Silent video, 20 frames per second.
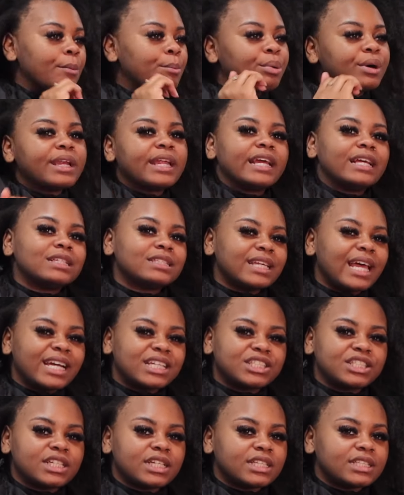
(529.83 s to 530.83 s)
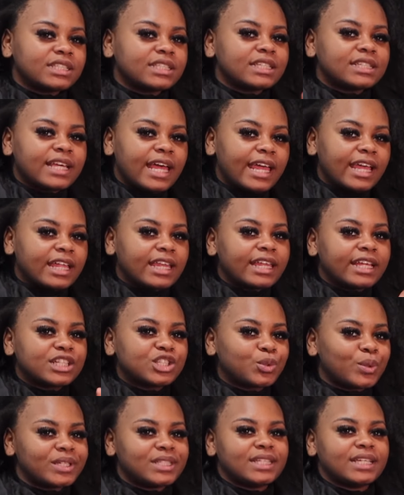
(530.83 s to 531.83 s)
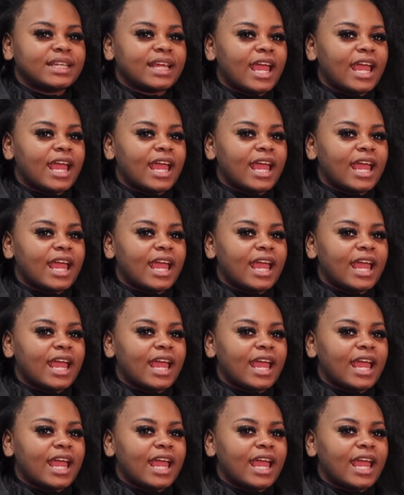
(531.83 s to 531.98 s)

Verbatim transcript: put it in sections detangle it twist it